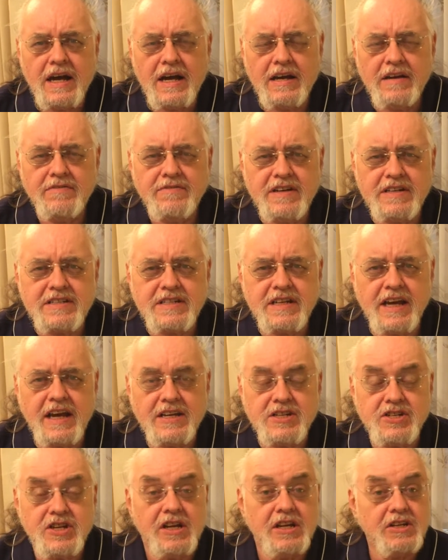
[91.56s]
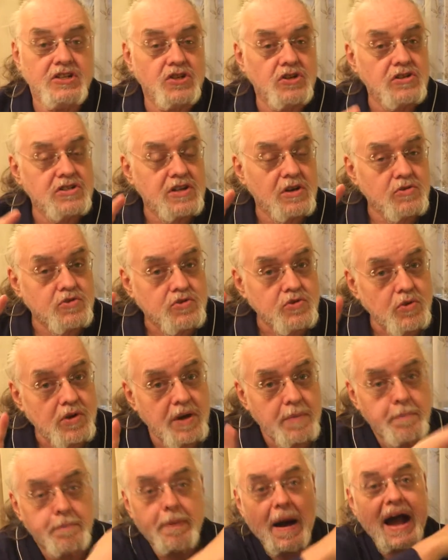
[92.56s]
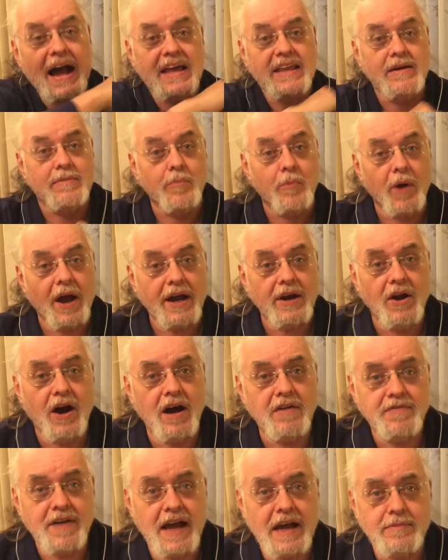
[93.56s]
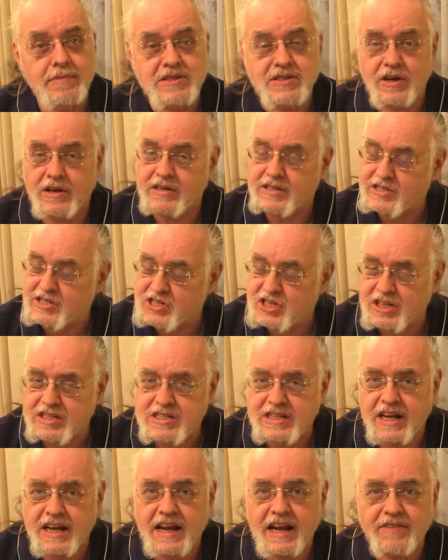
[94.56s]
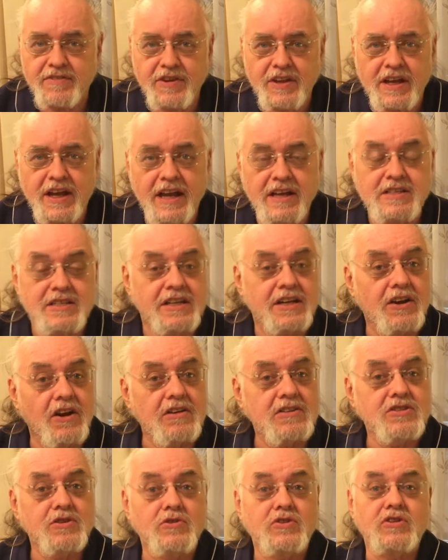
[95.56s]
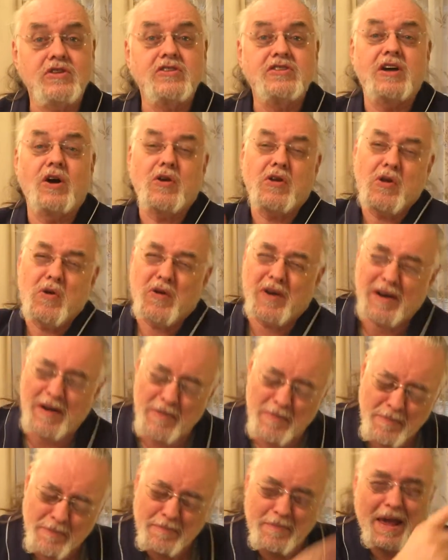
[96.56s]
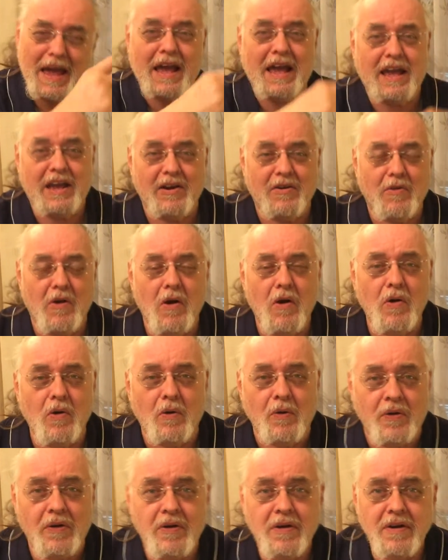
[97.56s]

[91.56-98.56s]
uh, investigation, and it turns out you can buy them right off Amazon, just like everything else. And it also turns out you can make your own.